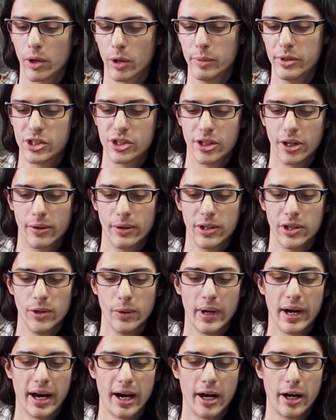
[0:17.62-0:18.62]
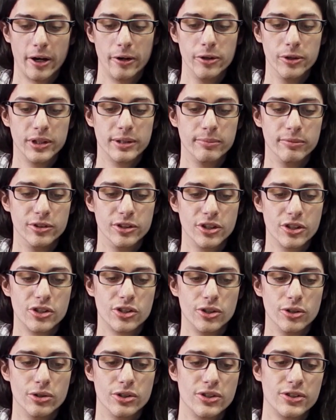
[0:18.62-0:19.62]
we're going to be showing you how you can
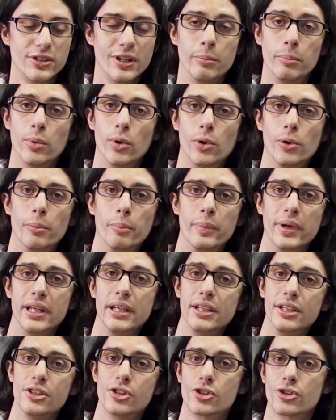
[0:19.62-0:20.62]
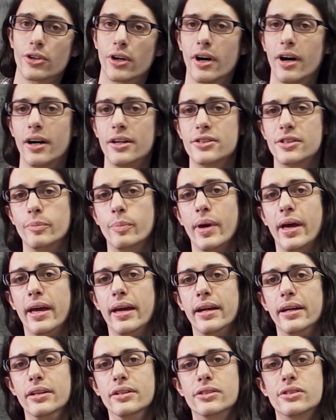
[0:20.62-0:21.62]
just use simple bendy straw to
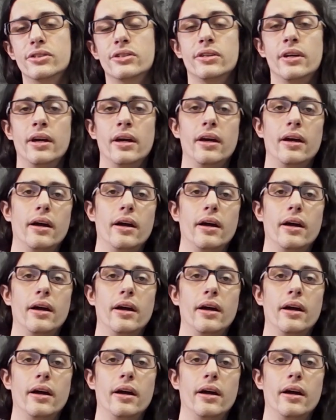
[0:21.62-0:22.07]
paint